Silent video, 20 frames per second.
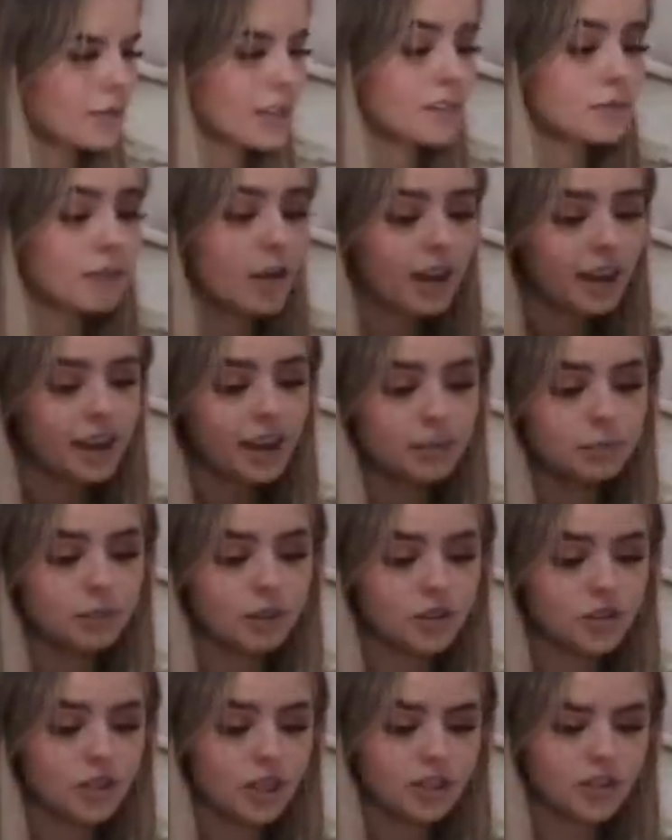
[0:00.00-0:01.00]
that's my
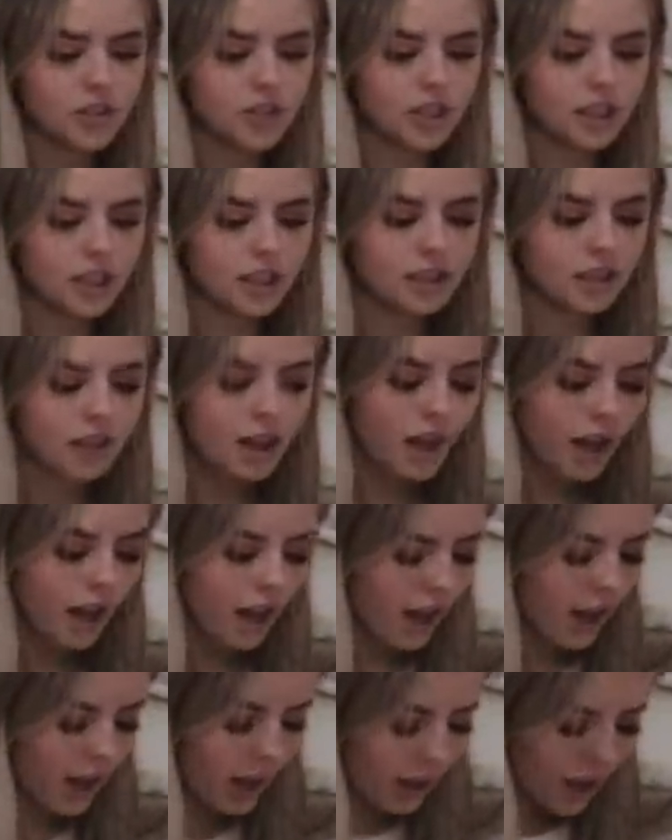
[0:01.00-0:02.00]
hairbrush, actually. What's
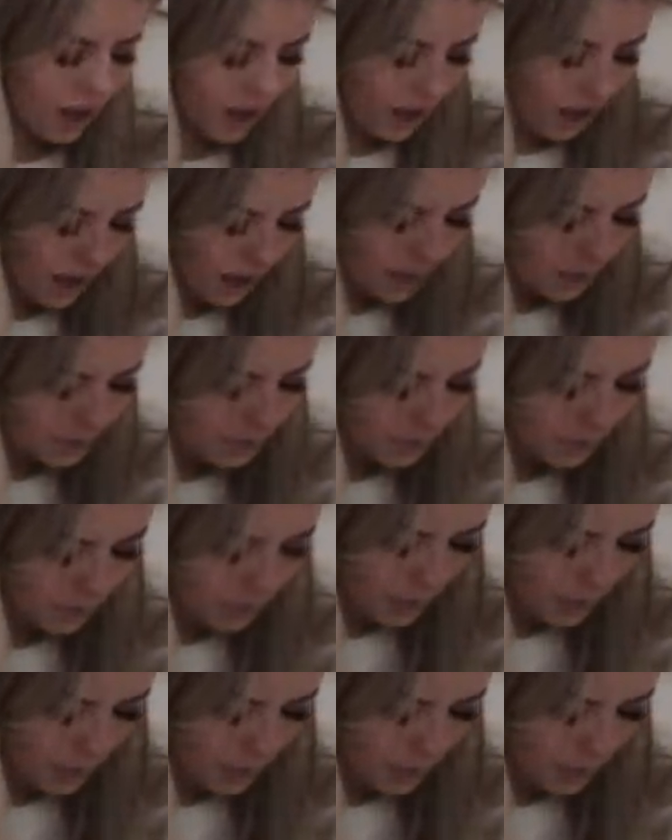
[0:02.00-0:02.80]
wrong? Um,